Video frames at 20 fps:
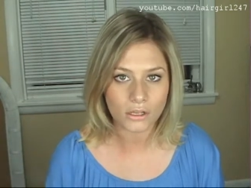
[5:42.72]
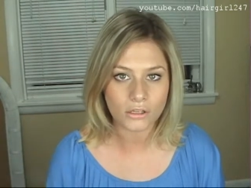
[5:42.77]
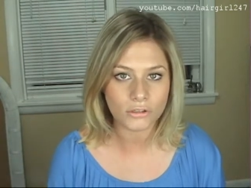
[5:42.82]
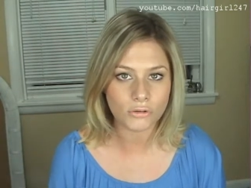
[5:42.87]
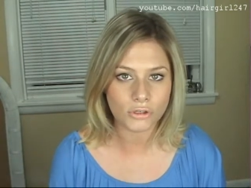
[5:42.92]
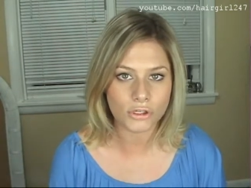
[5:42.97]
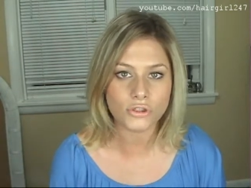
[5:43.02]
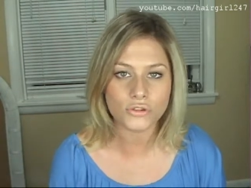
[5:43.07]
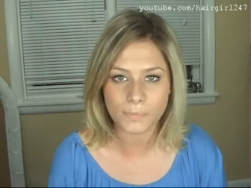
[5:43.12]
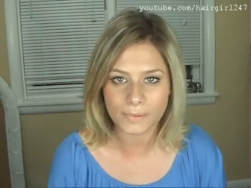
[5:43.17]

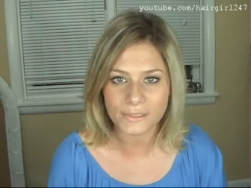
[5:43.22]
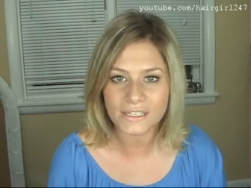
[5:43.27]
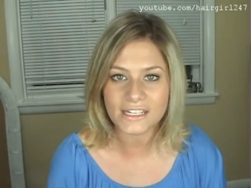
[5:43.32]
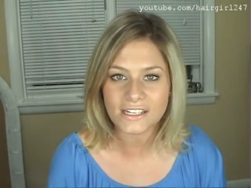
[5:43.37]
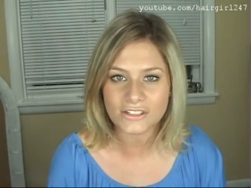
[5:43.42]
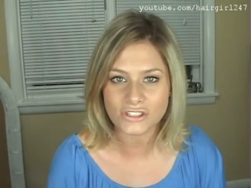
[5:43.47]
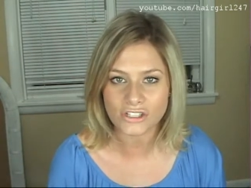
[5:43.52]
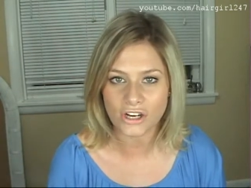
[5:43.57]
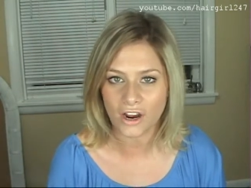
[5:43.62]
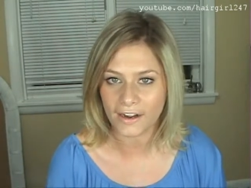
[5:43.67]
use
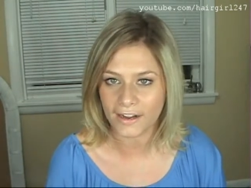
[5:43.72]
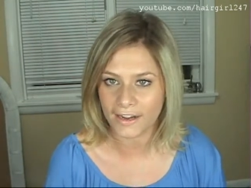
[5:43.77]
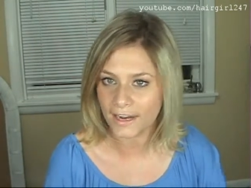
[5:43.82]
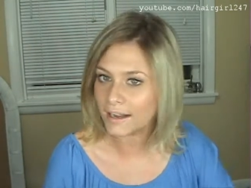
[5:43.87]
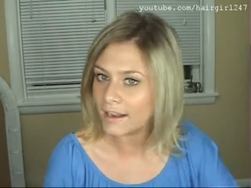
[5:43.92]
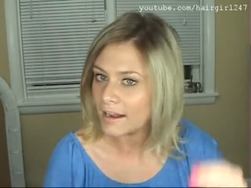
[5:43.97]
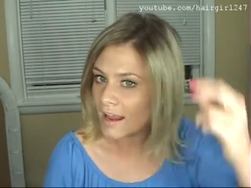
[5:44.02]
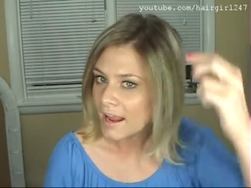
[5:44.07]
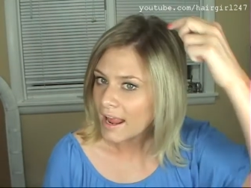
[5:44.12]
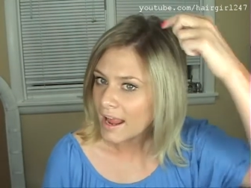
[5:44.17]
bleach on
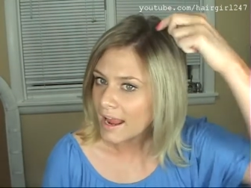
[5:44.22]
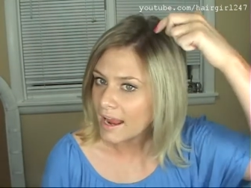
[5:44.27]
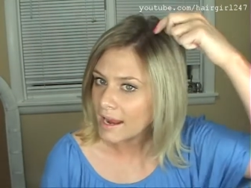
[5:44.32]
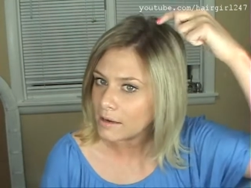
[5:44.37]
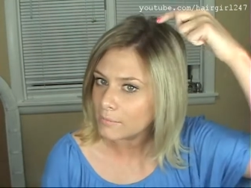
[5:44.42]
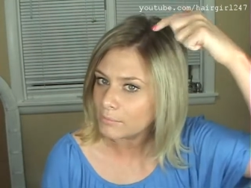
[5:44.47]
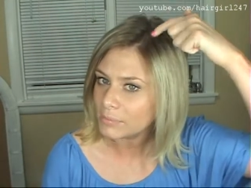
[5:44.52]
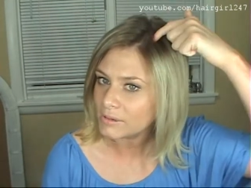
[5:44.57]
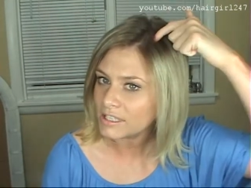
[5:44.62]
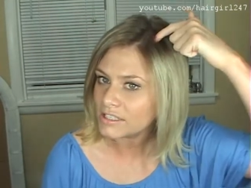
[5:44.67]
it
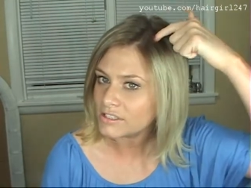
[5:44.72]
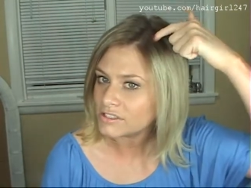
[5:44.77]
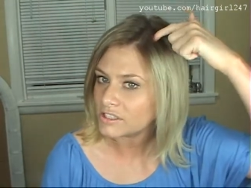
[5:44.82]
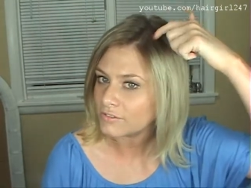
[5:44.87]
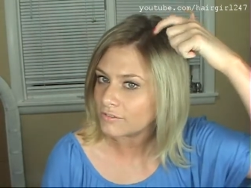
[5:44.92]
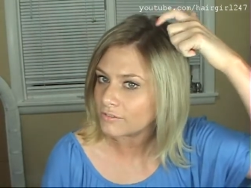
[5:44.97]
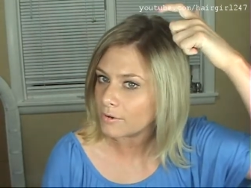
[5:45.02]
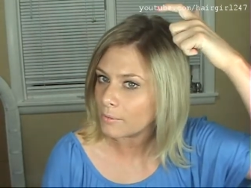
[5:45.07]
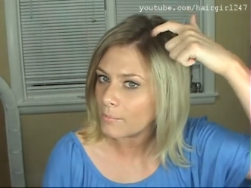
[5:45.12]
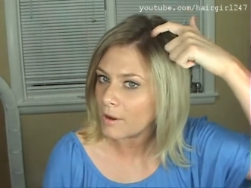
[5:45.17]
and bleach
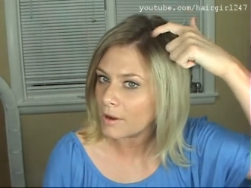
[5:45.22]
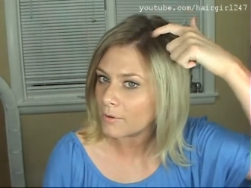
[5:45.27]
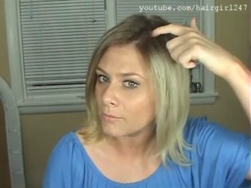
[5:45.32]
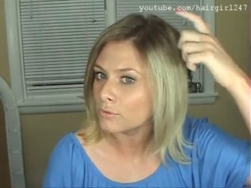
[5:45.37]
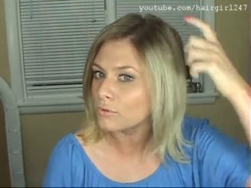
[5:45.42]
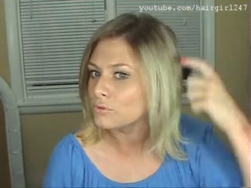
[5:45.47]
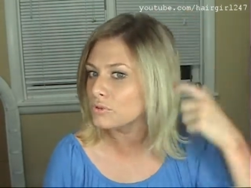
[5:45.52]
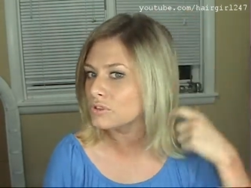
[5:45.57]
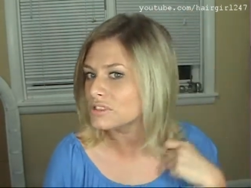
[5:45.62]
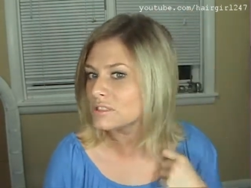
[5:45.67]
it from my
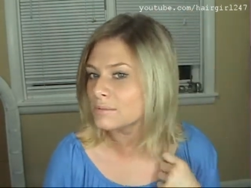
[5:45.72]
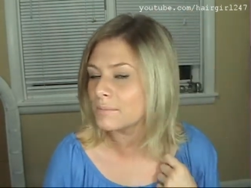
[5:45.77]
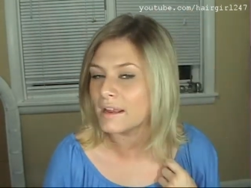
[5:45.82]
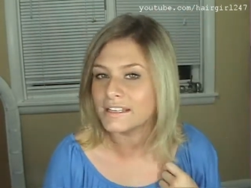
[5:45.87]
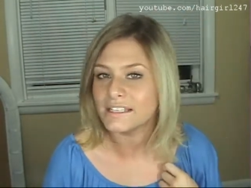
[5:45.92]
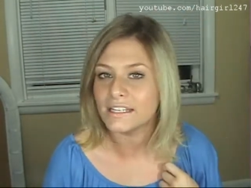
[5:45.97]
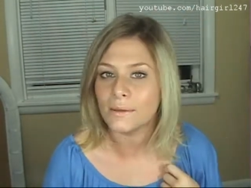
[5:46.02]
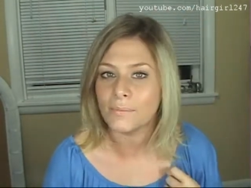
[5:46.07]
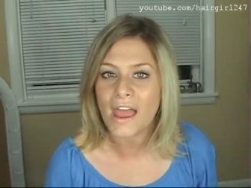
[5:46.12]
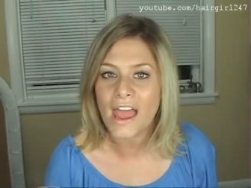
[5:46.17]
root to my
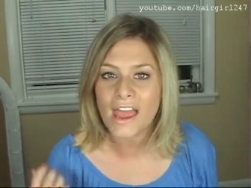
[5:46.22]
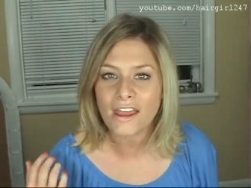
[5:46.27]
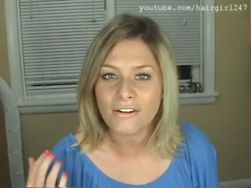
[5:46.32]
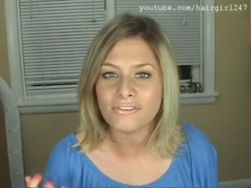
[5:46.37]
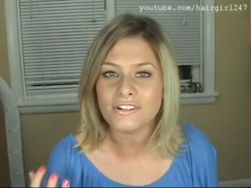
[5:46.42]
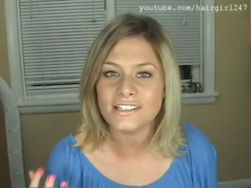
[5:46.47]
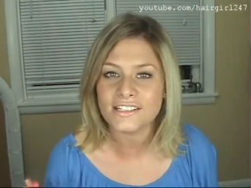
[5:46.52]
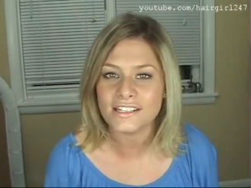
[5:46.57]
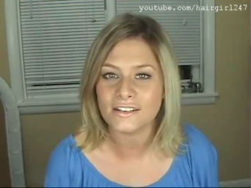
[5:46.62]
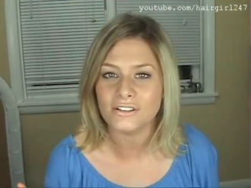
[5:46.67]
tip
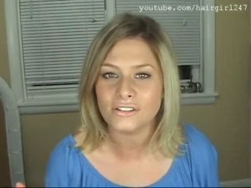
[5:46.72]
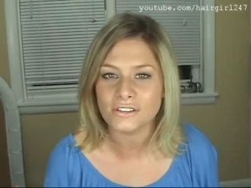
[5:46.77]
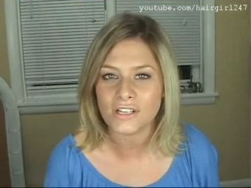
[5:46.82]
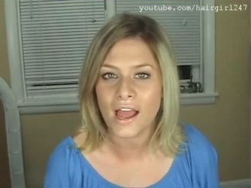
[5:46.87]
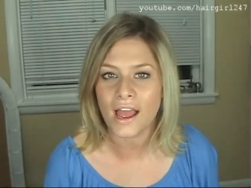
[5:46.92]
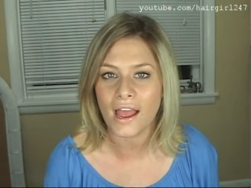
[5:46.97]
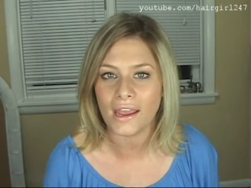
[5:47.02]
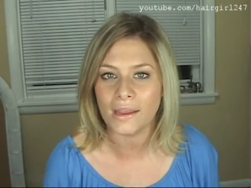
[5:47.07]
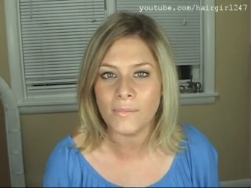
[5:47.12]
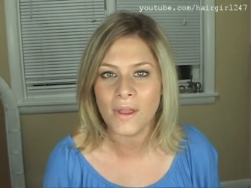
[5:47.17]
every single
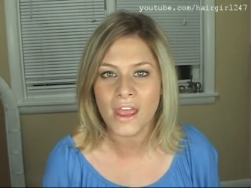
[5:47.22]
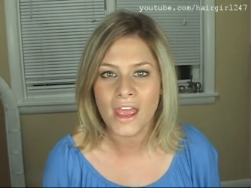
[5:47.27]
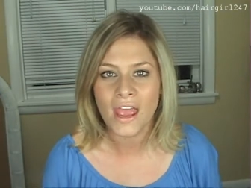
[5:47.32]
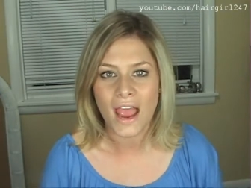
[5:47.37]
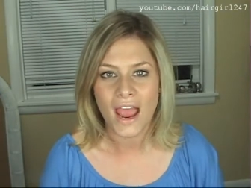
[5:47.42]
time.